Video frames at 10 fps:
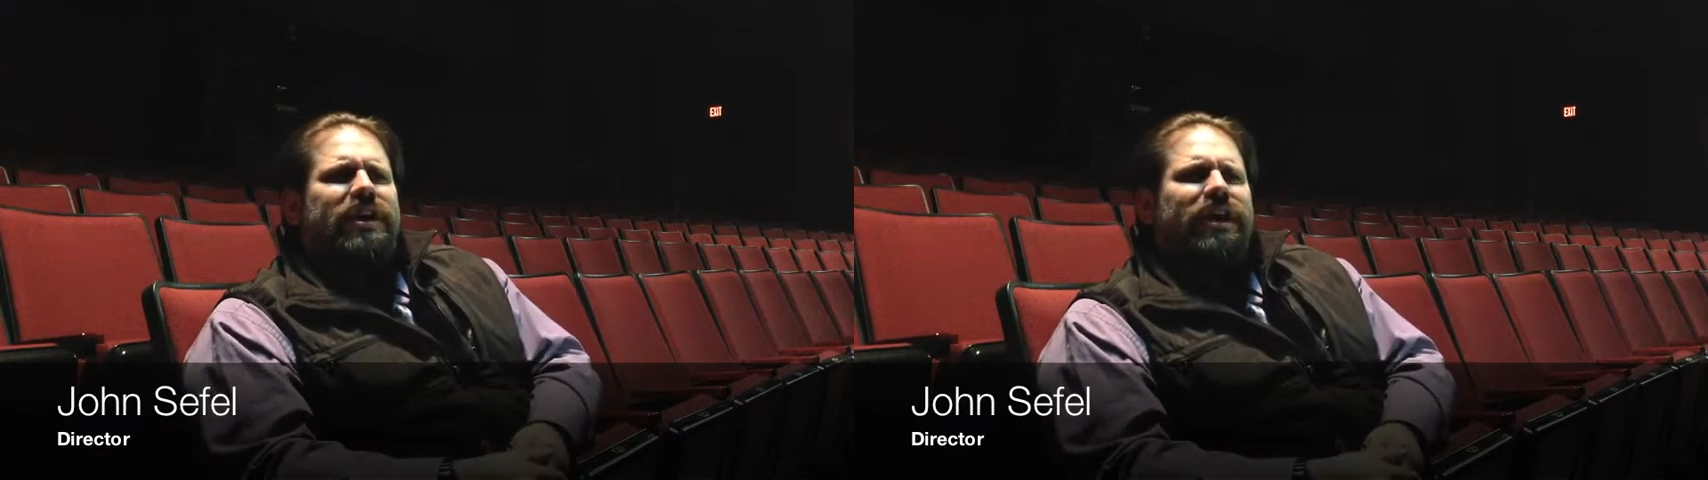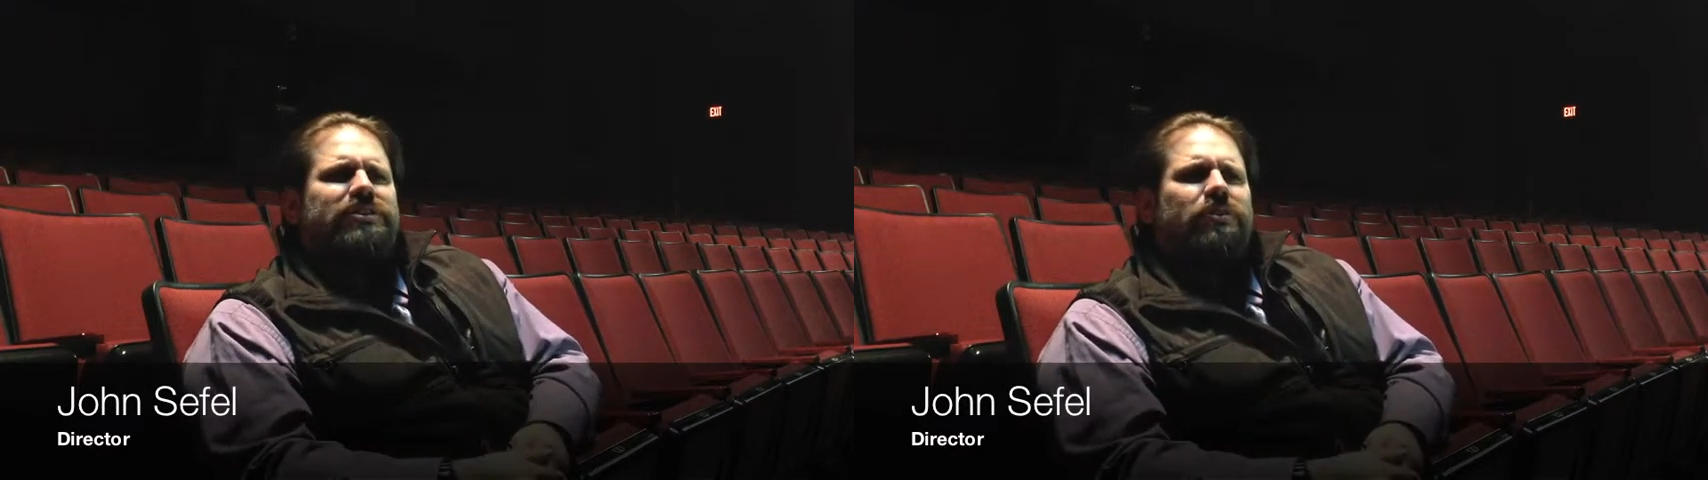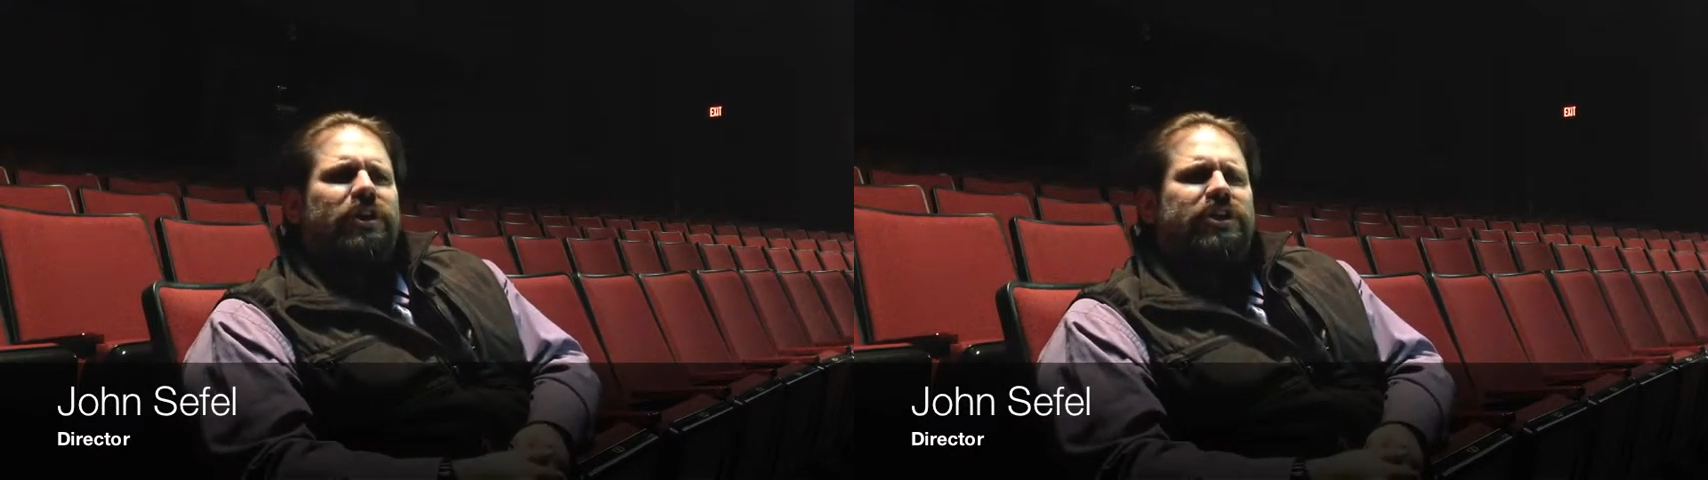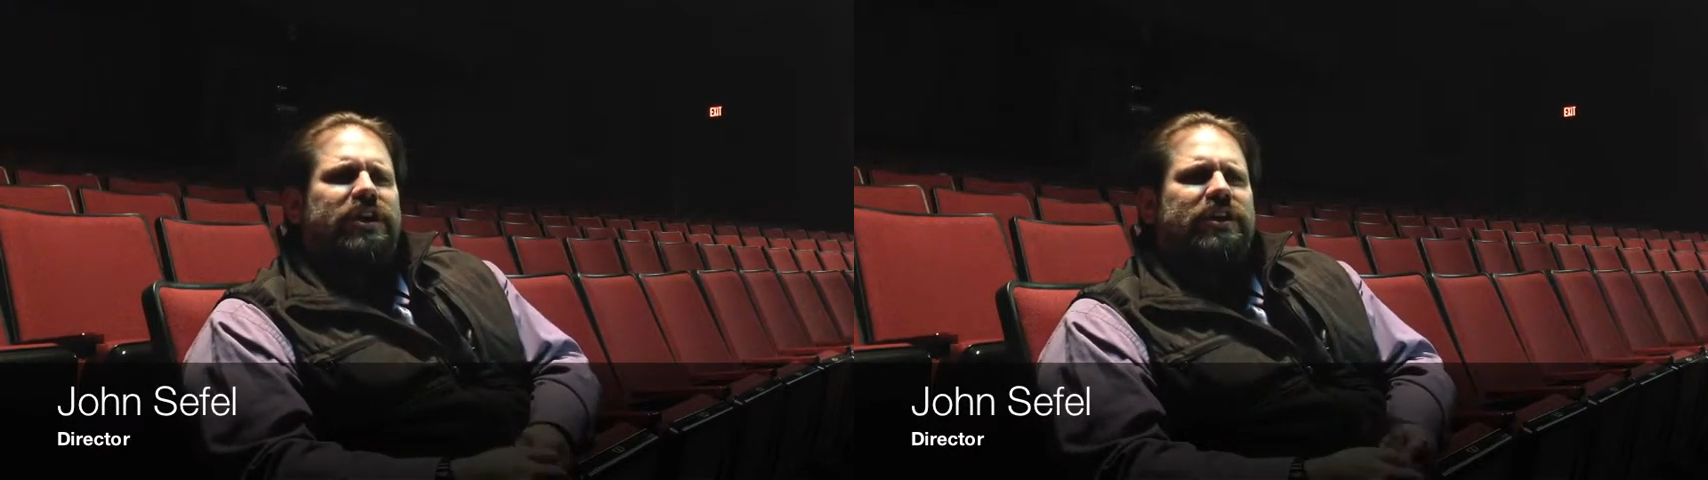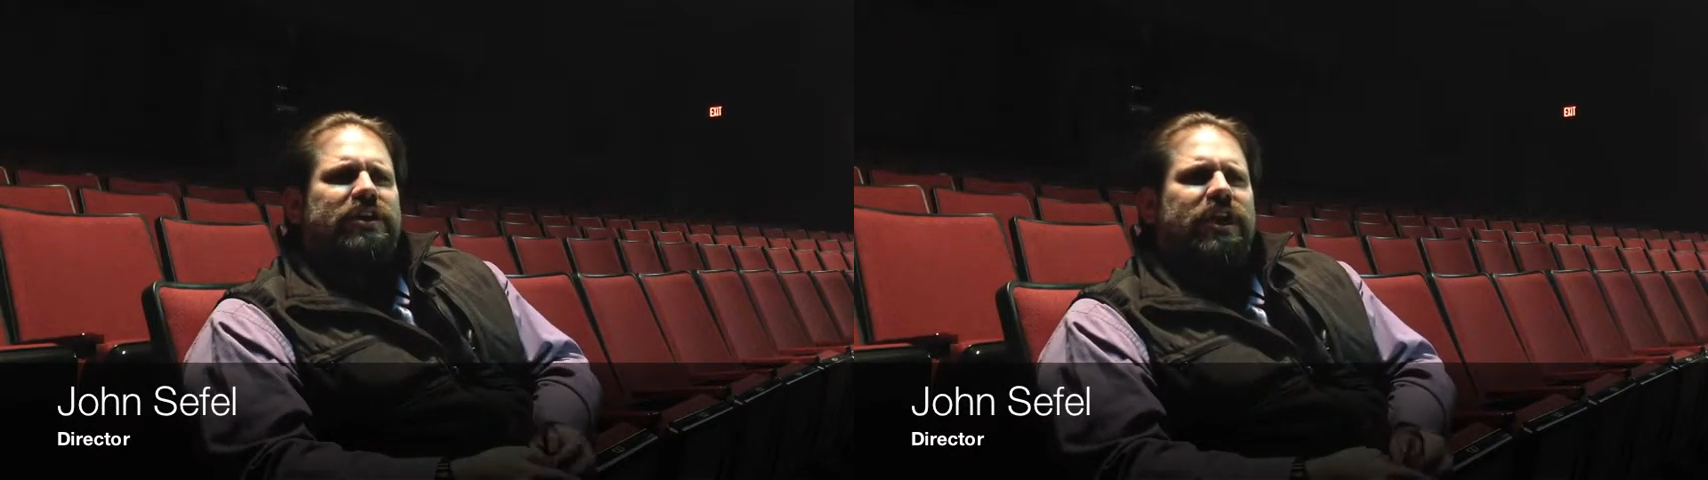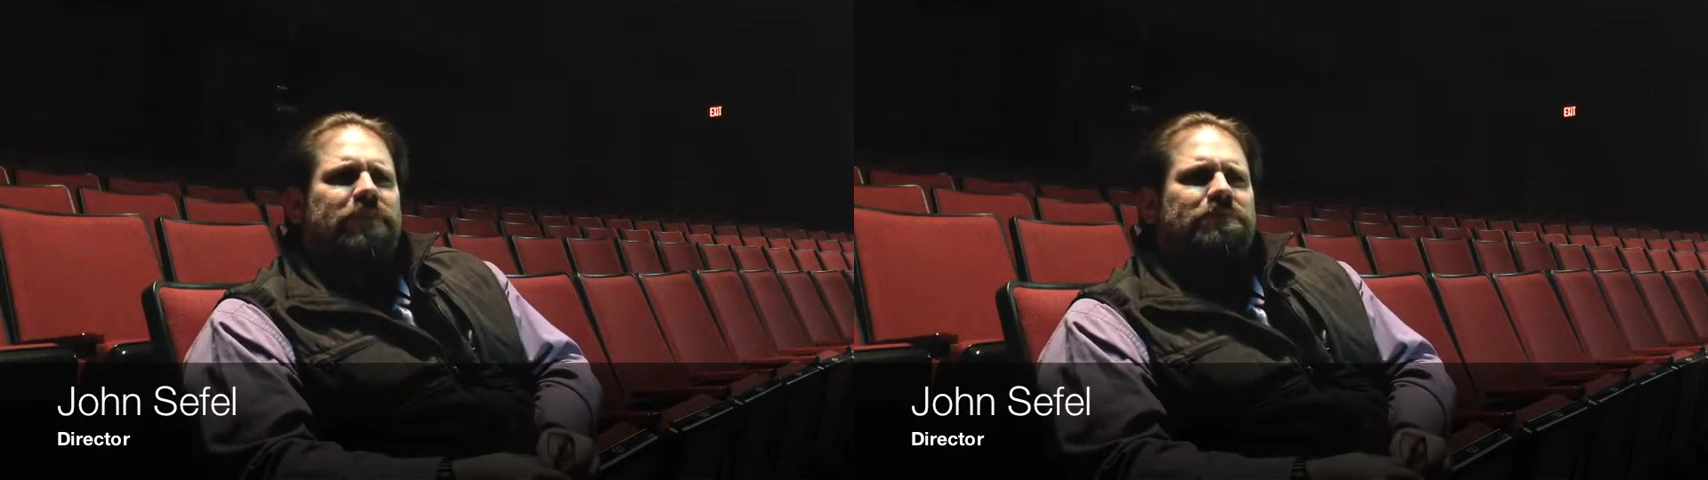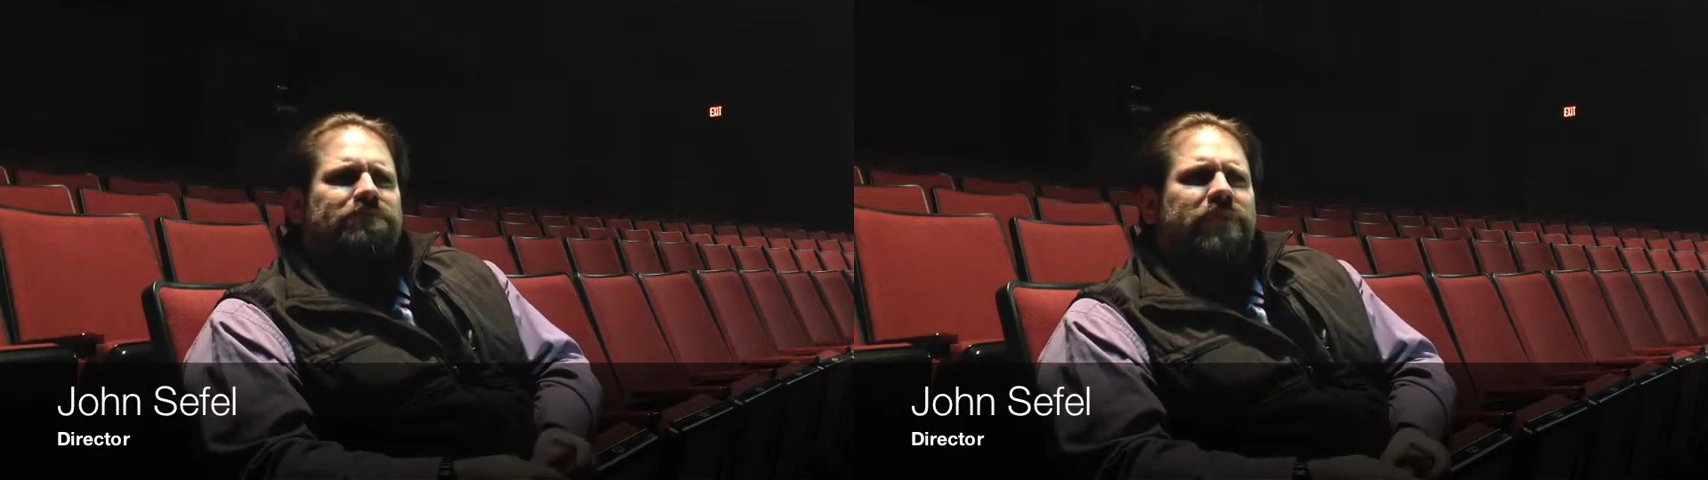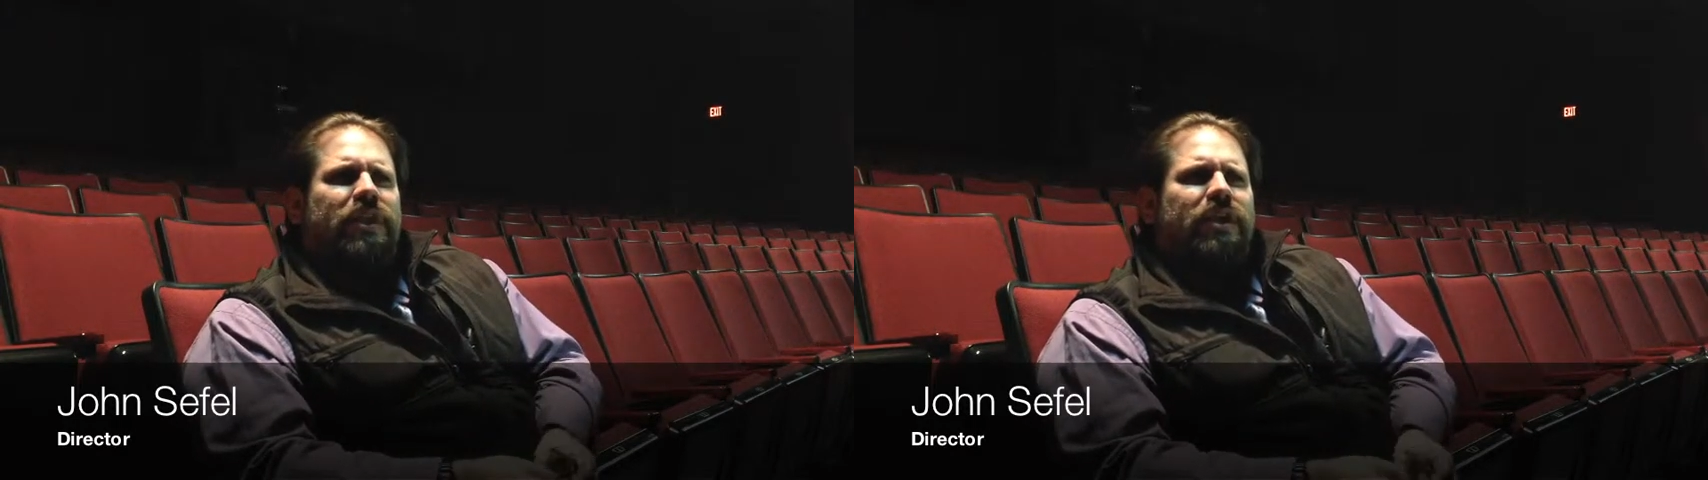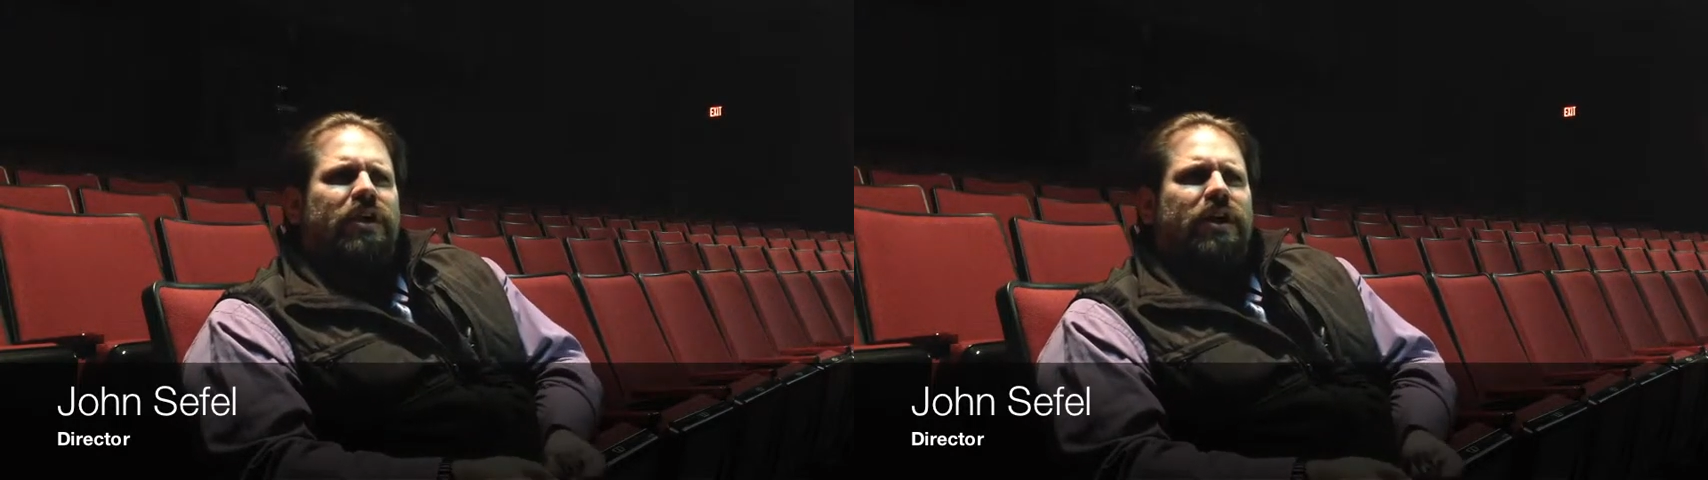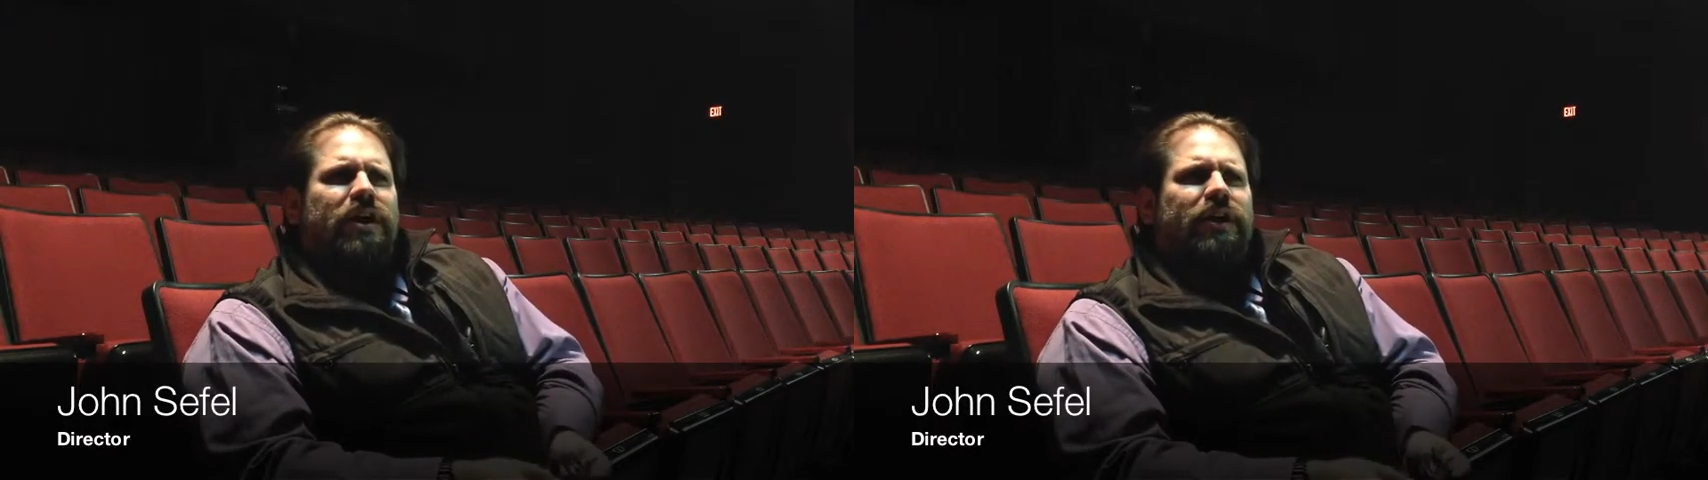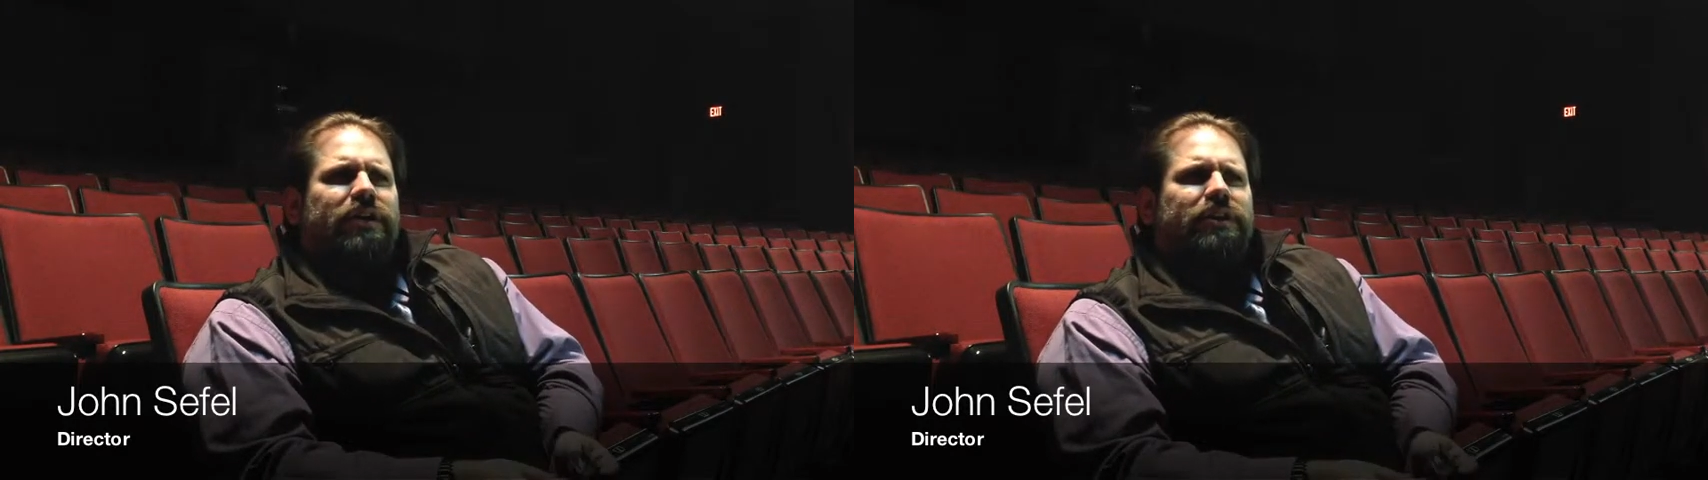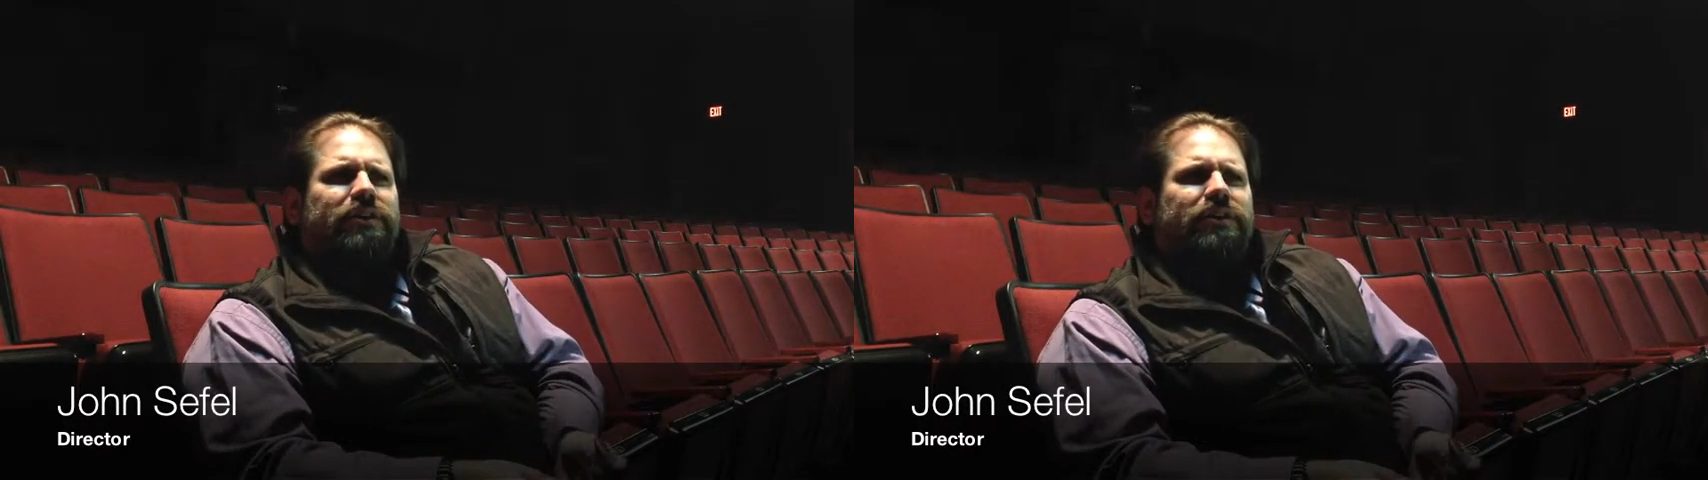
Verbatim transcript: And so I think that uh,